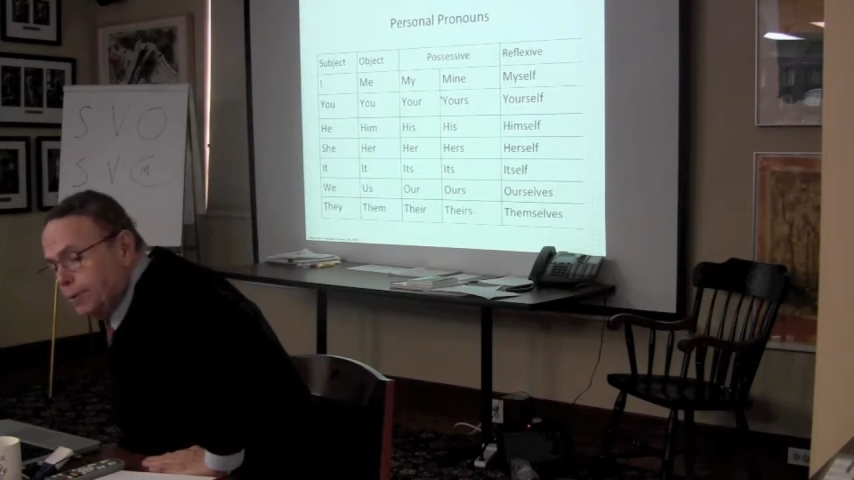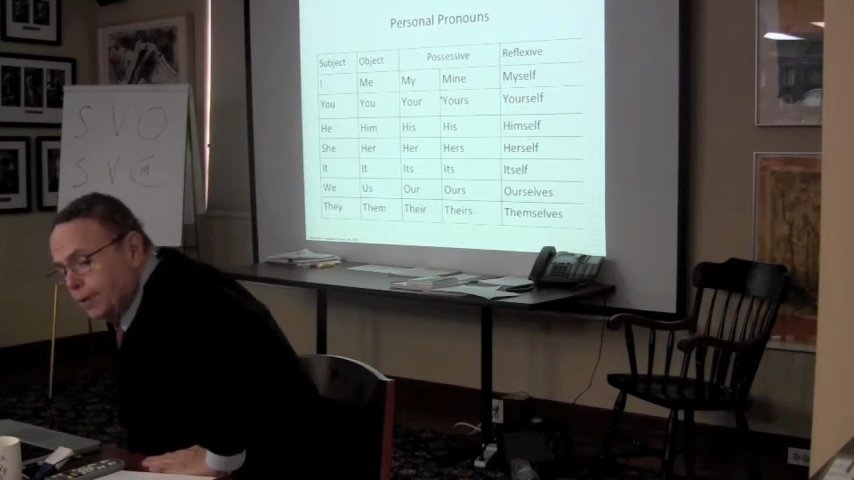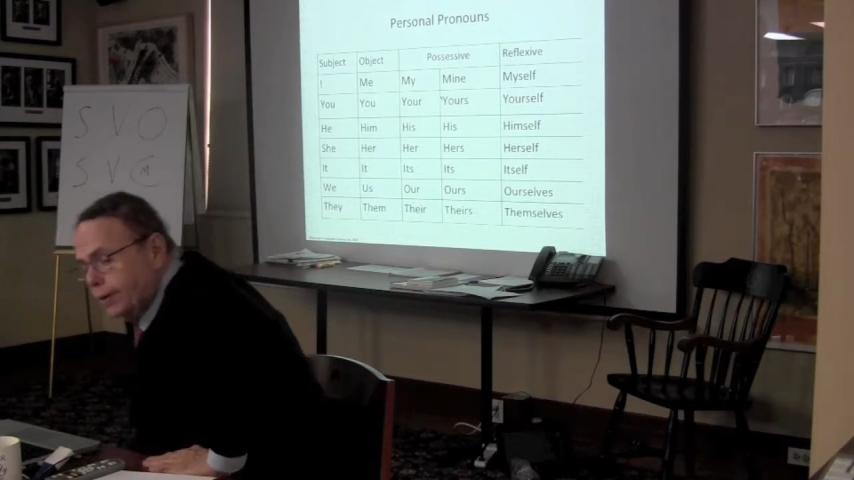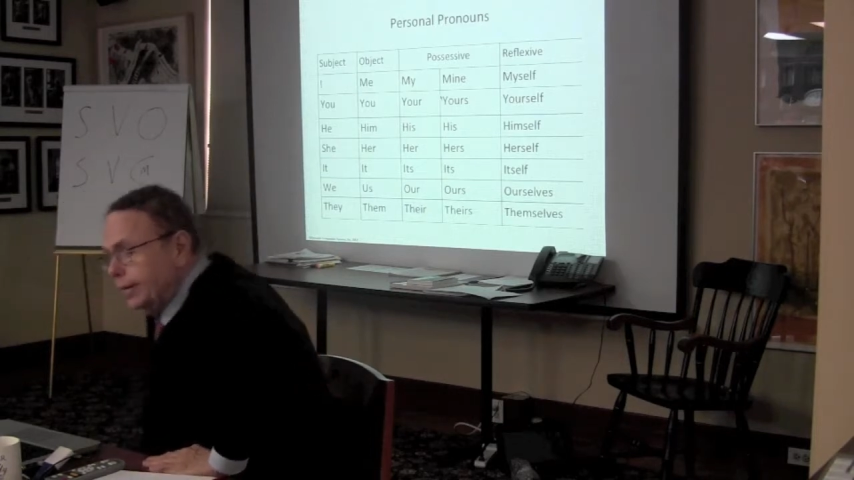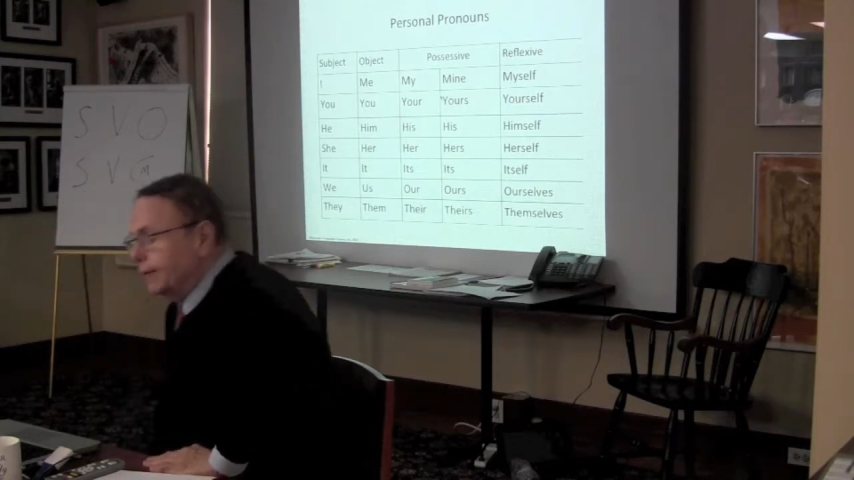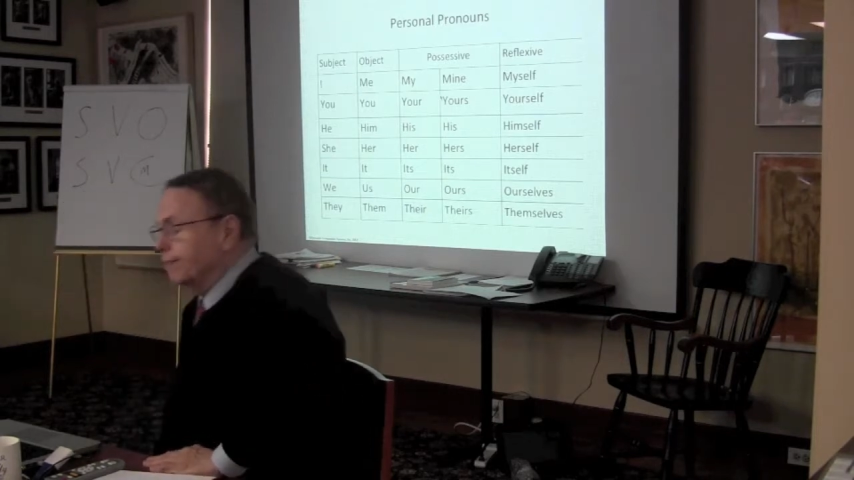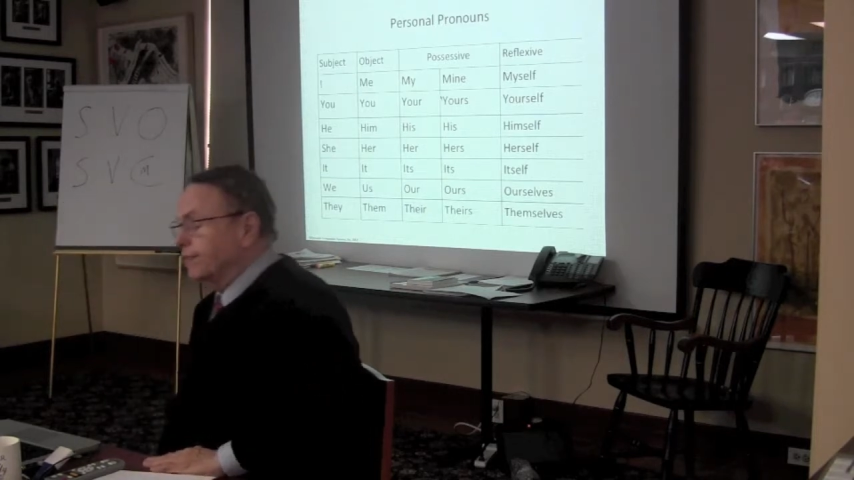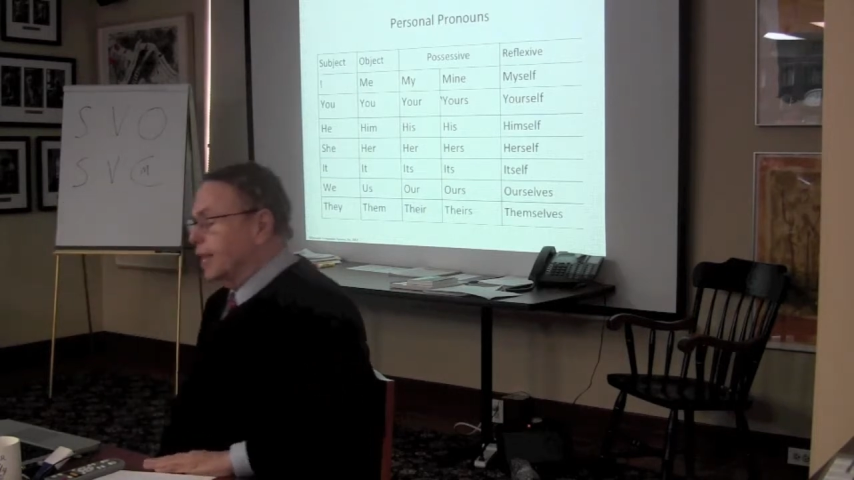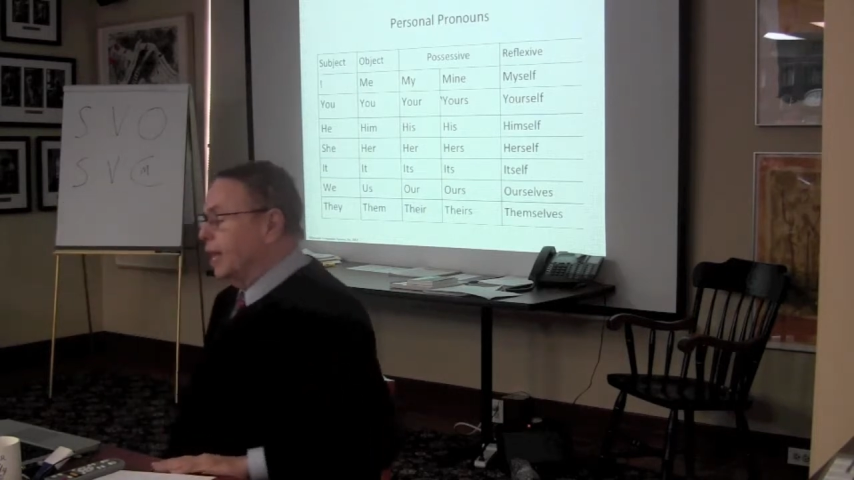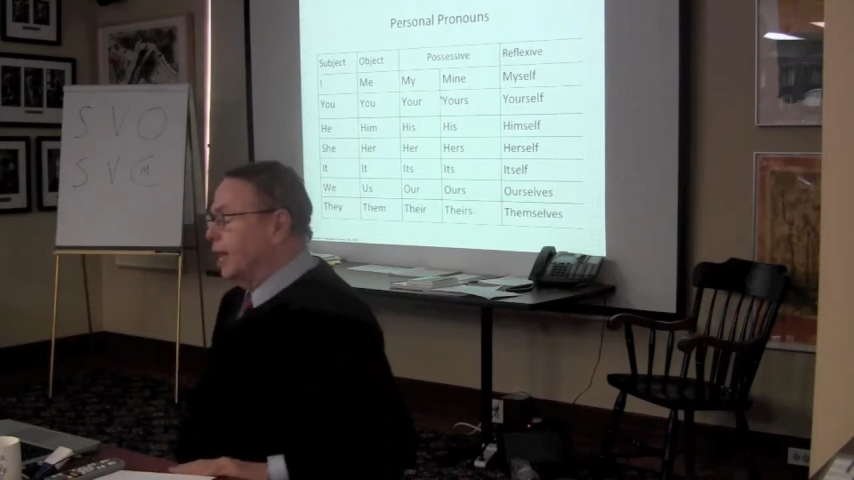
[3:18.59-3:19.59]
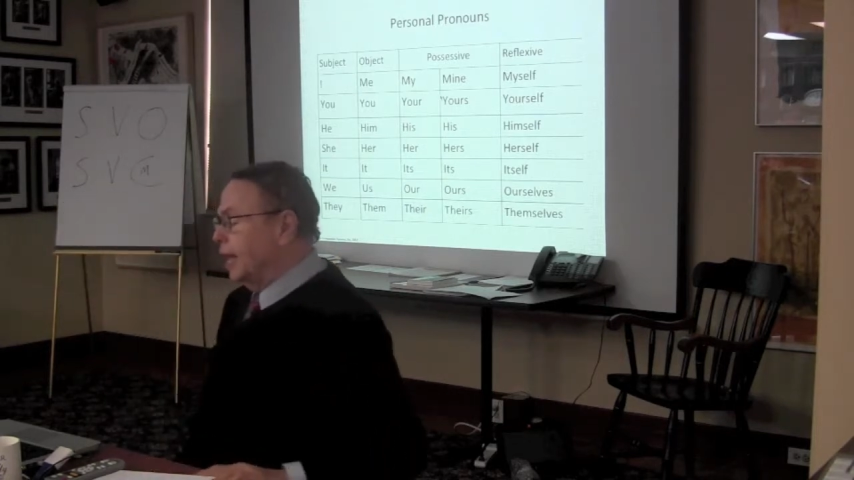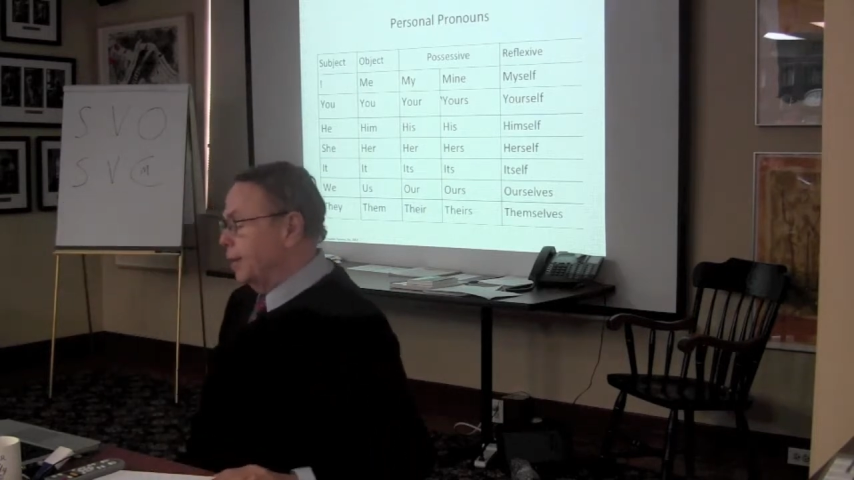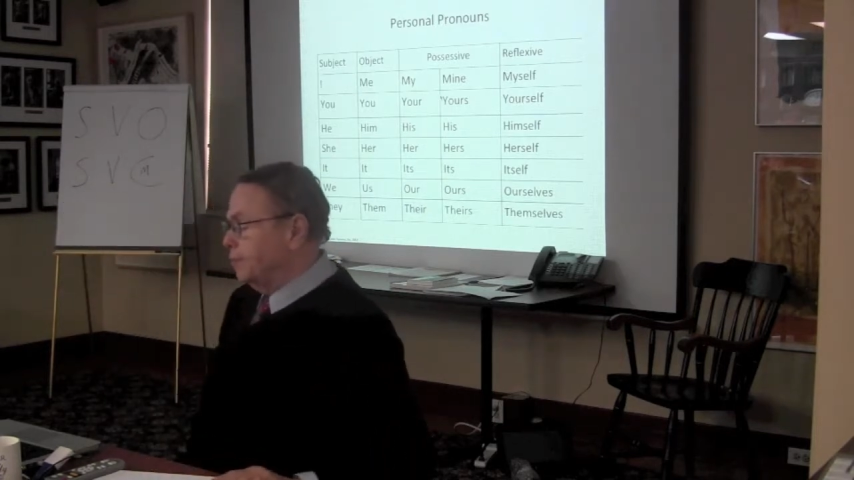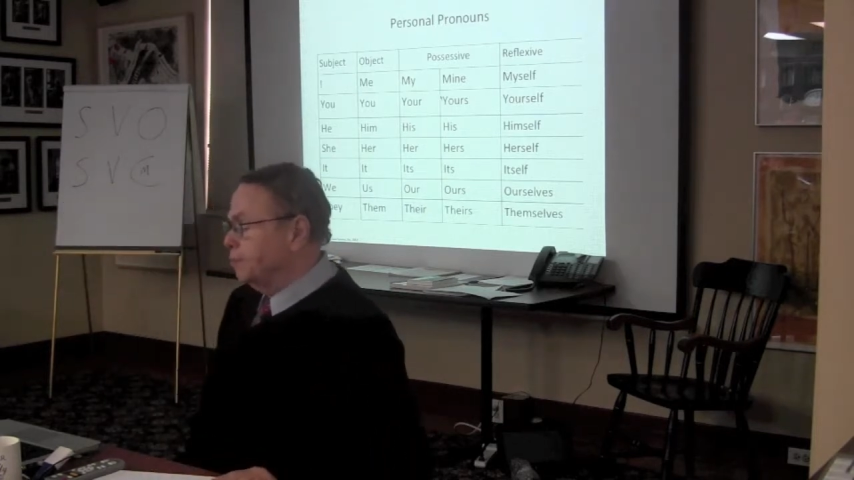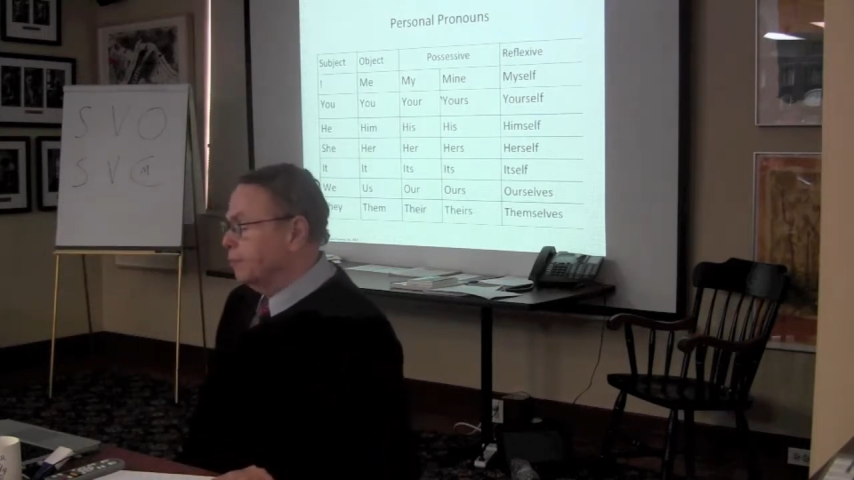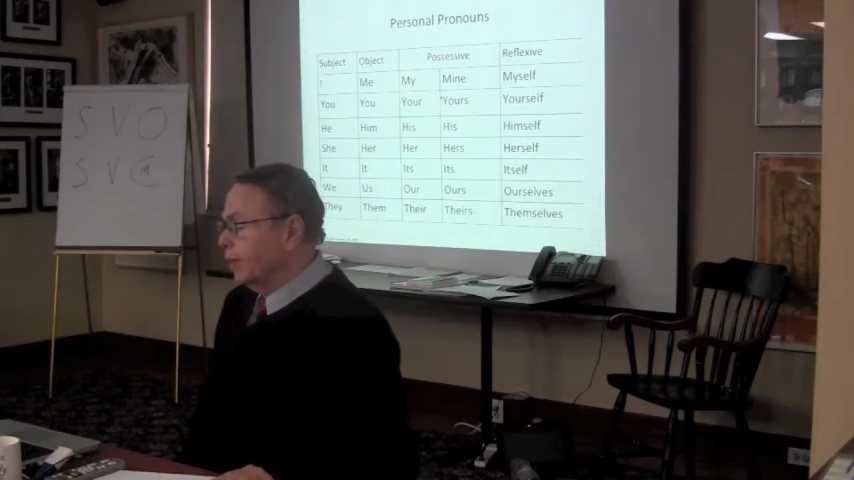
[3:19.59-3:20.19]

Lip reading: period of time.